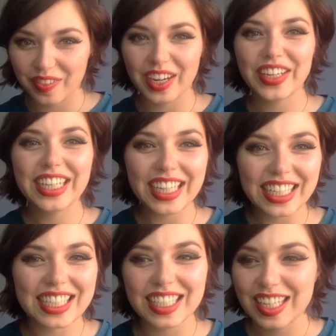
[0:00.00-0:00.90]
Very
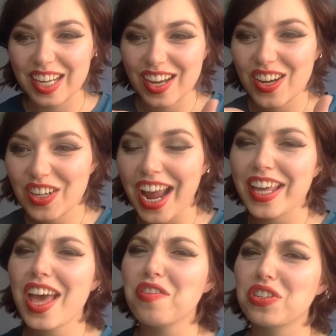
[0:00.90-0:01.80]
good.
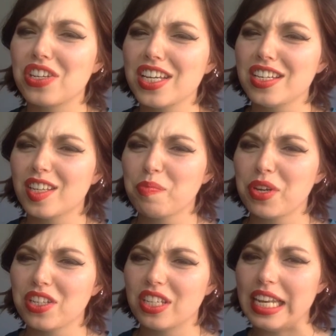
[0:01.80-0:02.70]
Okay, that was easy
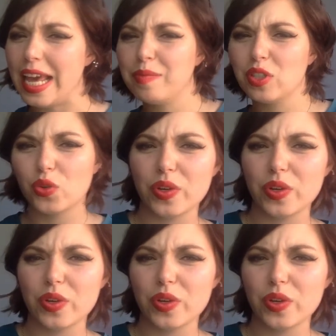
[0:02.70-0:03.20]
peasy, lemon